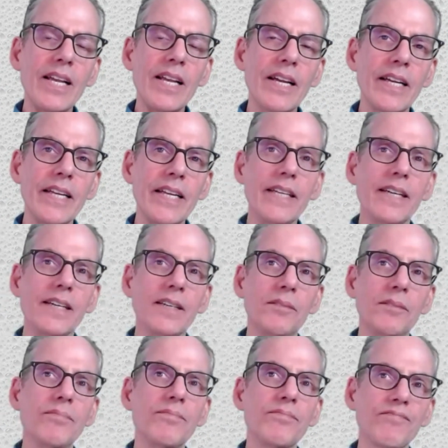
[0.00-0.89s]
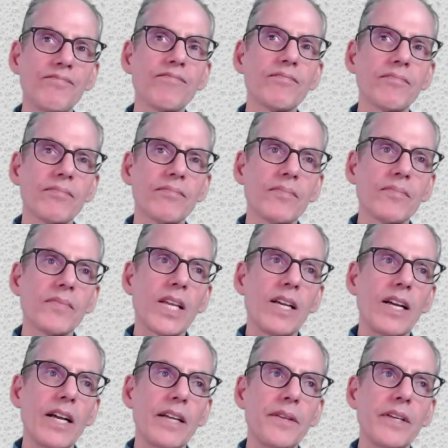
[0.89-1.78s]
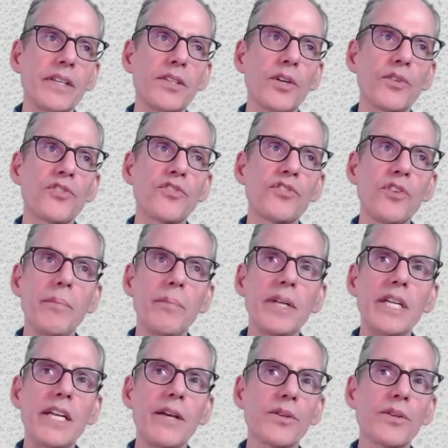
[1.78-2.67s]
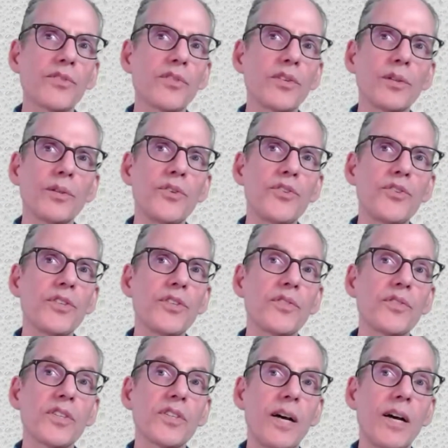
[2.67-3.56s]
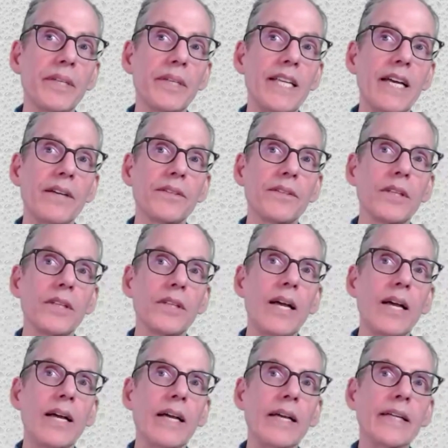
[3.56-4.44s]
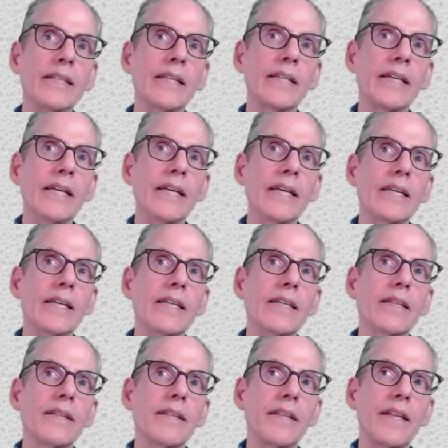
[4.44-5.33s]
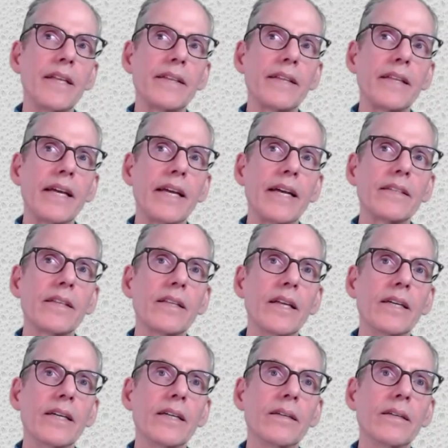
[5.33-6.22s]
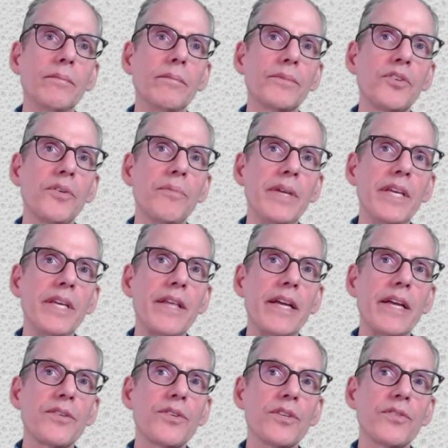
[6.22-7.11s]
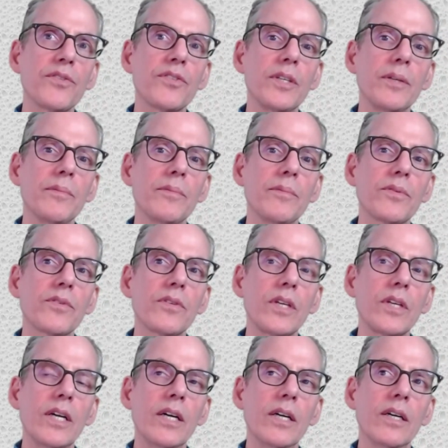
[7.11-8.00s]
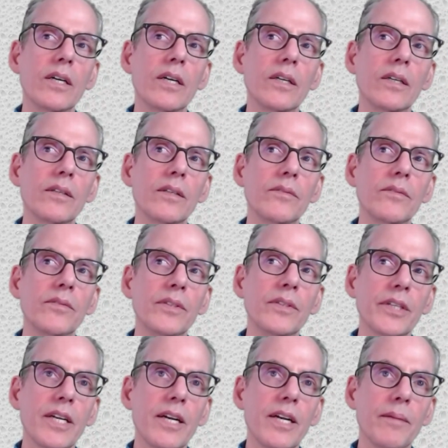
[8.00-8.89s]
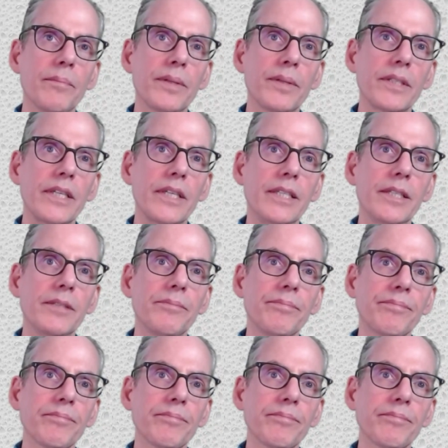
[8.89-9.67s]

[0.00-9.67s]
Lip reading: I um, I think there's so many other solutions coming down the line that to me that just seems very complicated.